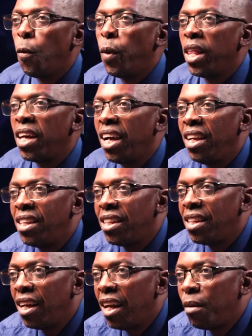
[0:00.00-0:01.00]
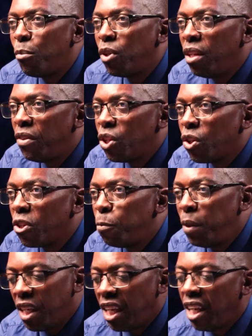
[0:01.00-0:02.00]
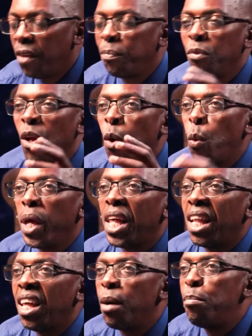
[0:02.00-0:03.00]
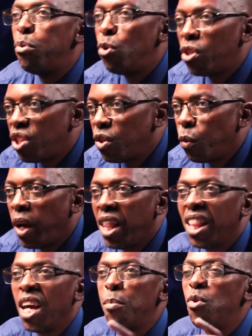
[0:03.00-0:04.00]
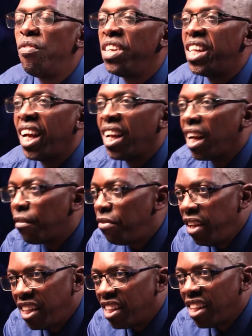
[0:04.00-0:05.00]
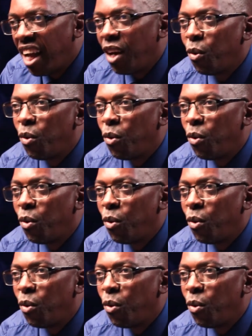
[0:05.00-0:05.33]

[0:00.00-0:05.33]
whether it's uh, motivational speaking, whether they are books, whether they are movies like Netflix. I